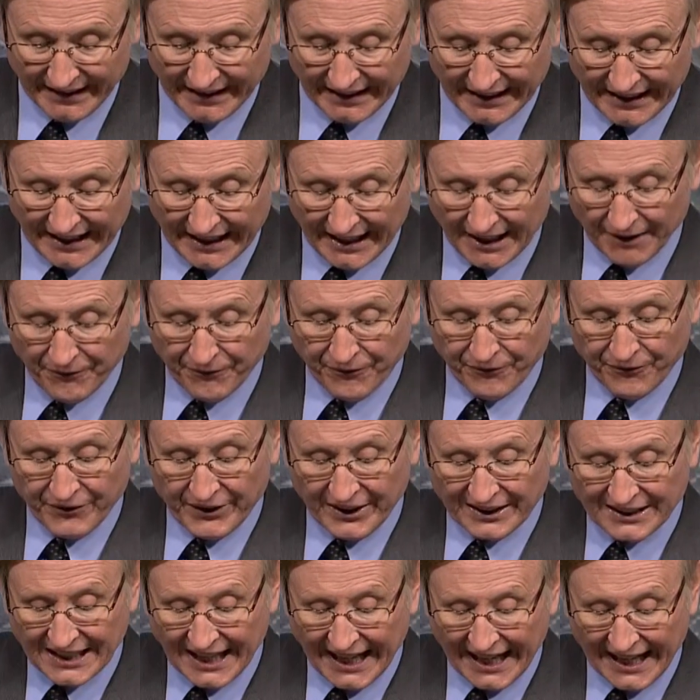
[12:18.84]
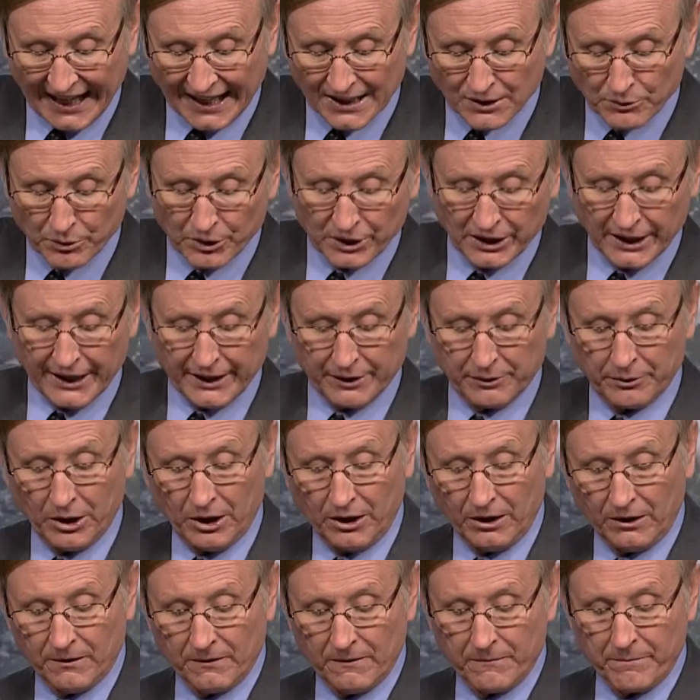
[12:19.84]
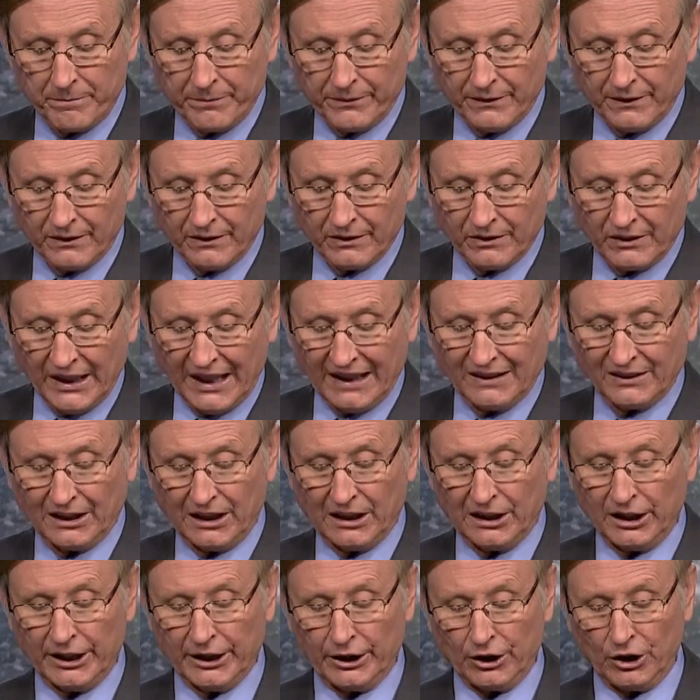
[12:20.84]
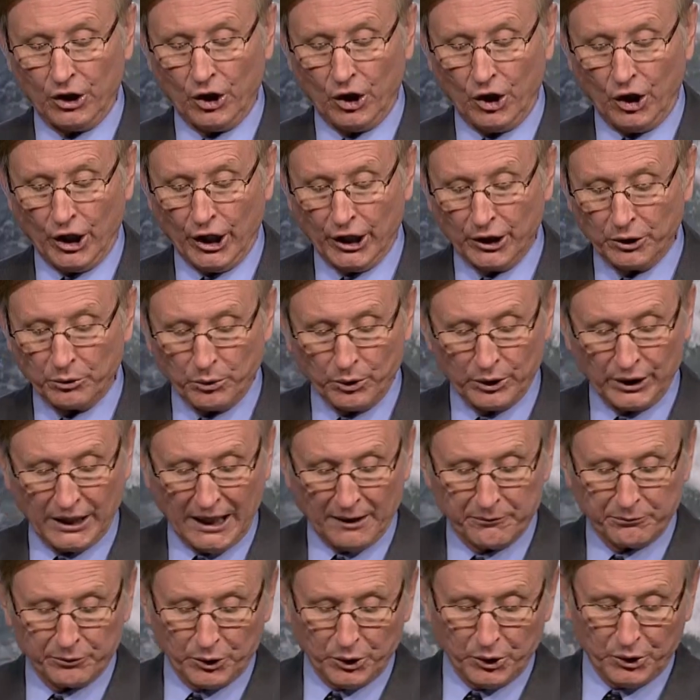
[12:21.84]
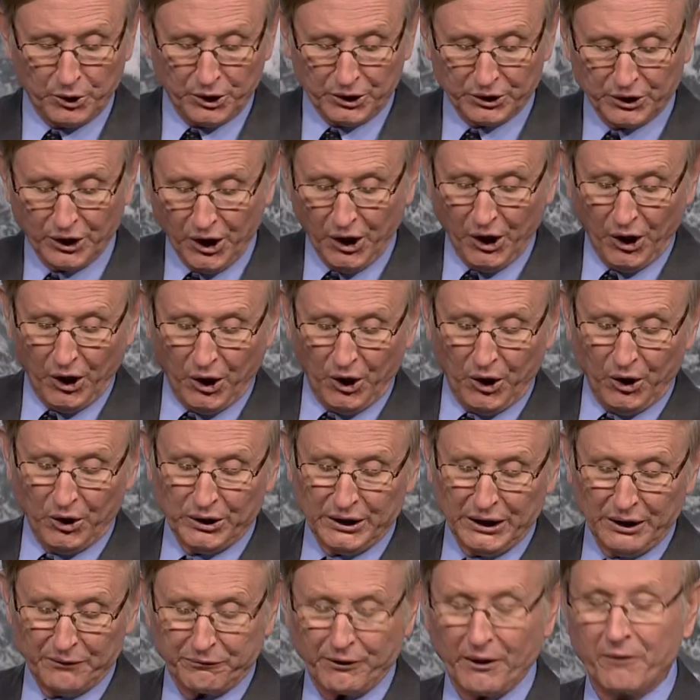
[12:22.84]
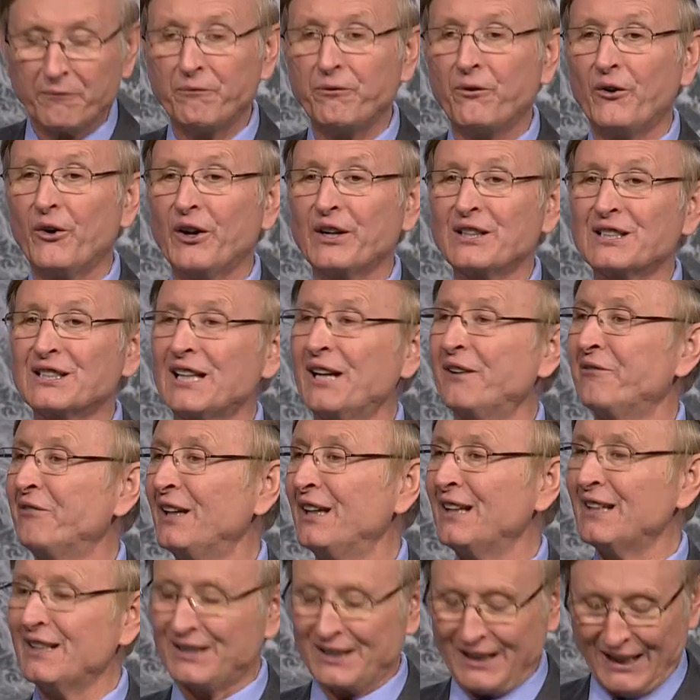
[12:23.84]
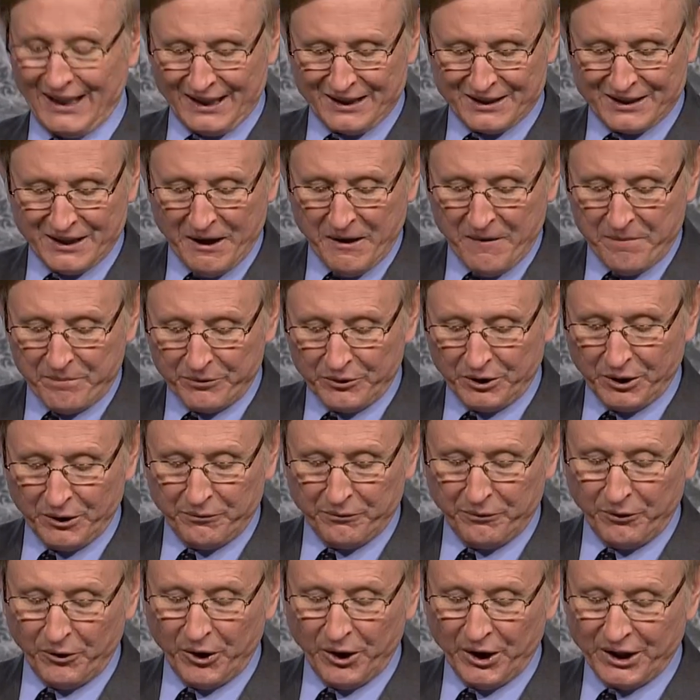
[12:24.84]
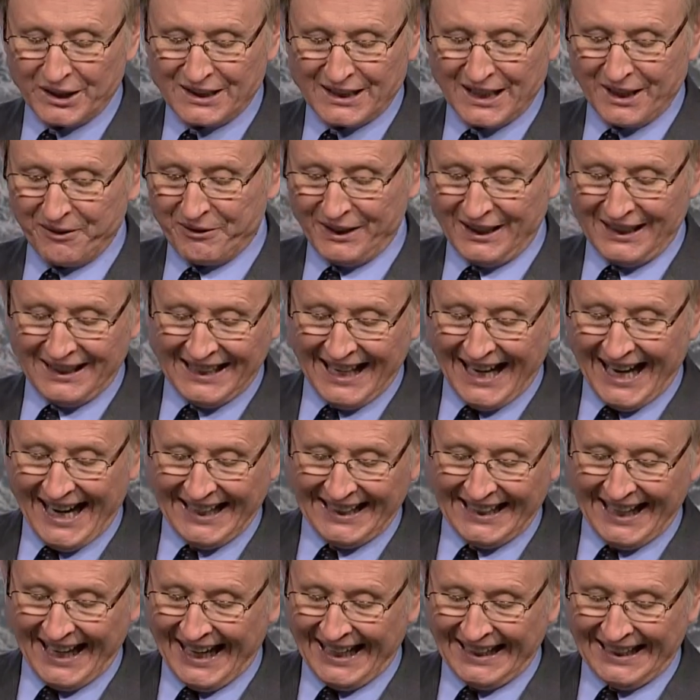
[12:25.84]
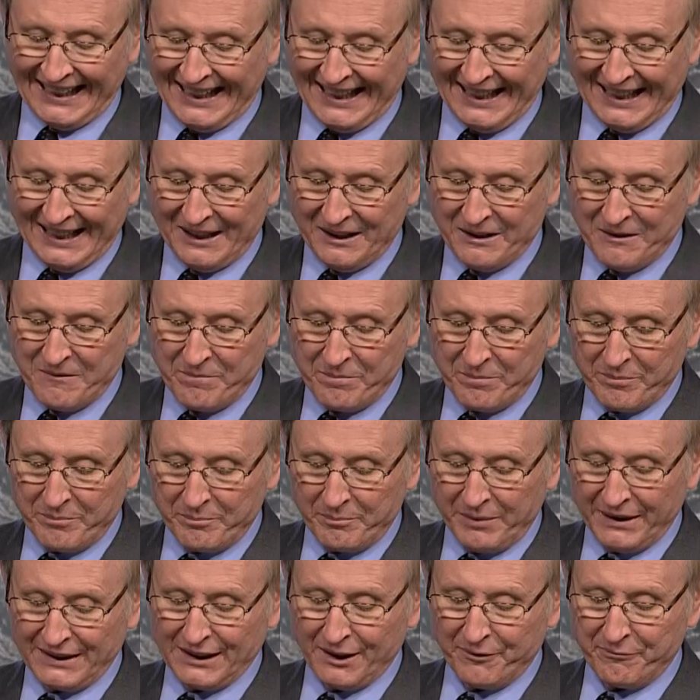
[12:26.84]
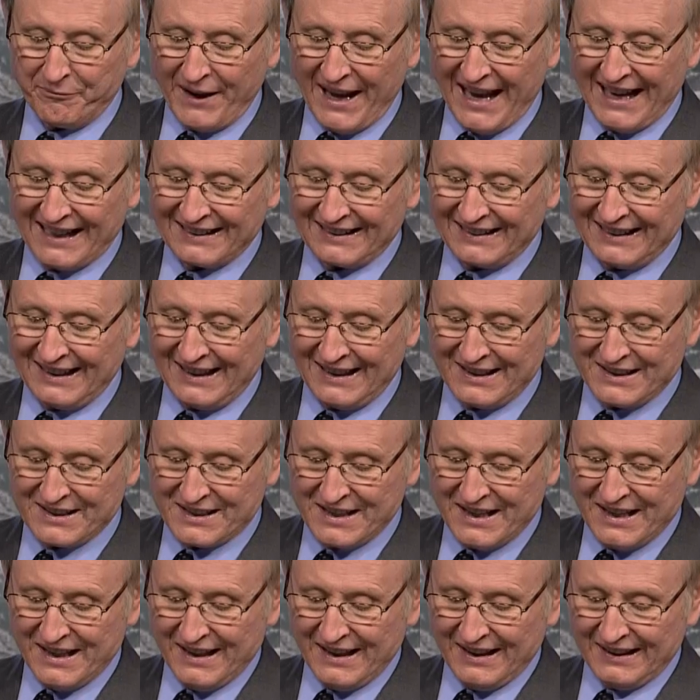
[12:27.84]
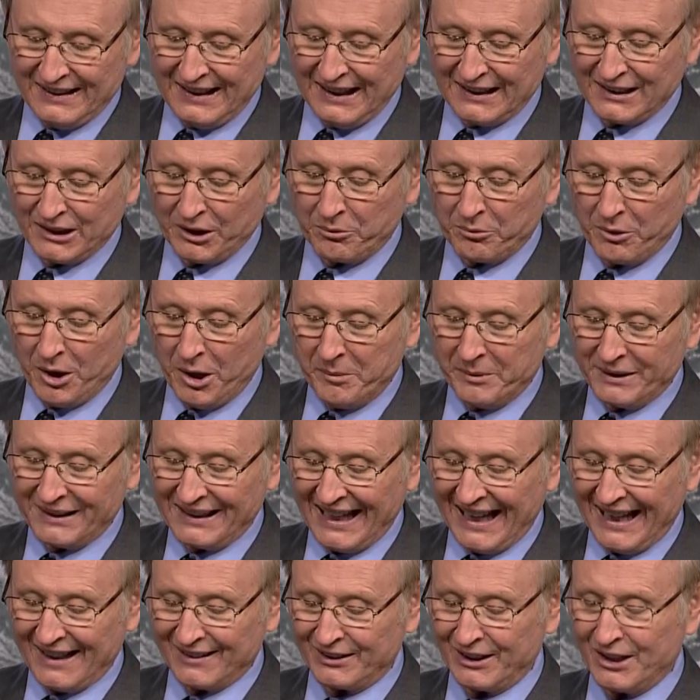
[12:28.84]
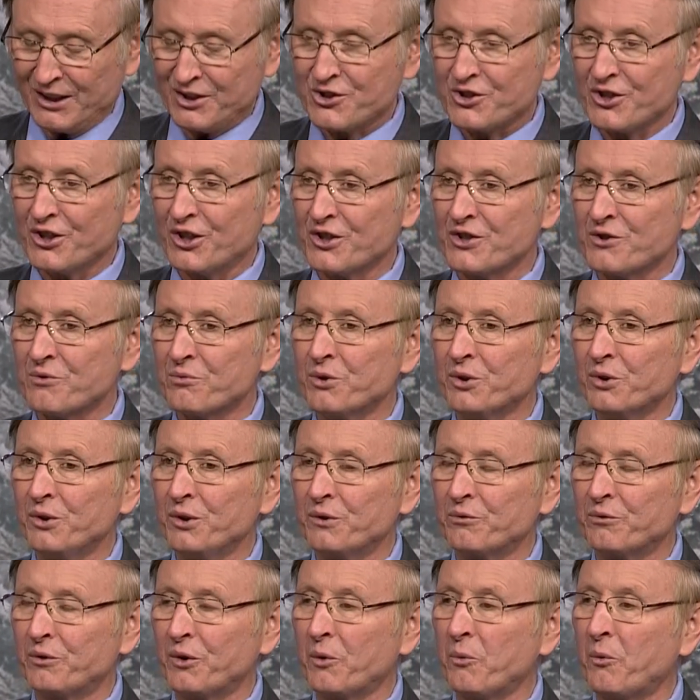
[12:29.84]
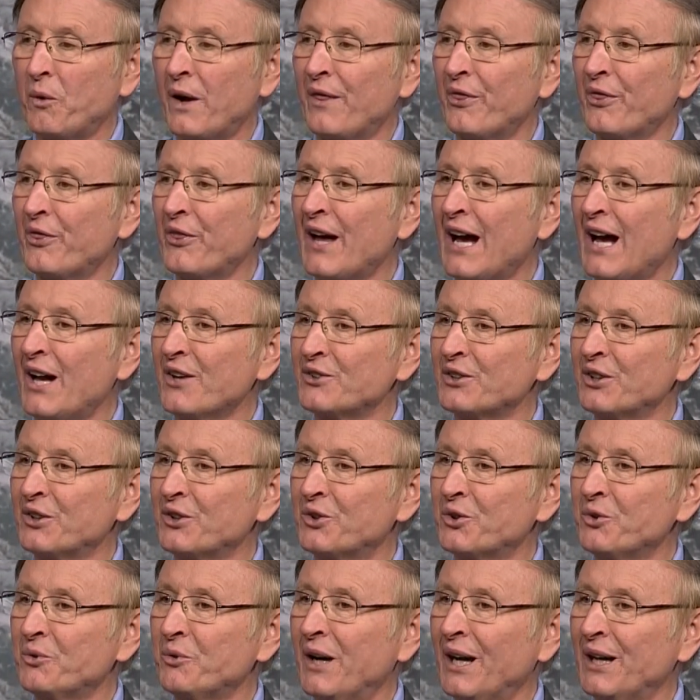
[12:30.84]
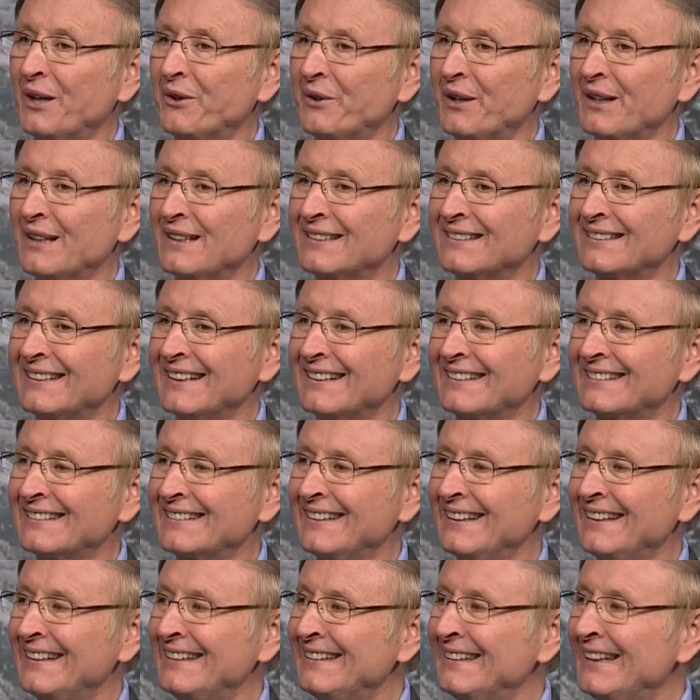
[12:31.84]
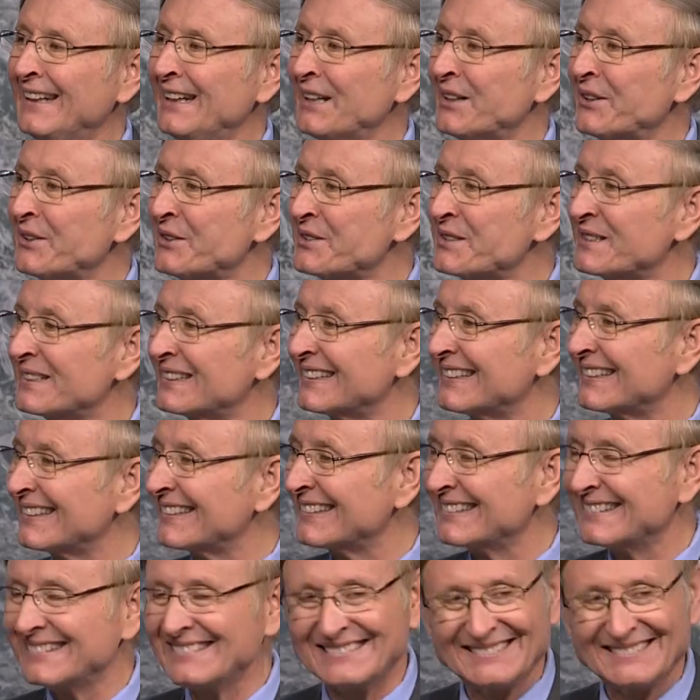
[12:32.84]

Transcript: Yes. If the days were literal, then the little horn would have ruled only from 476 to 479 AD. But the fact is that the Roman Catholic Church ruled for 1,260 years.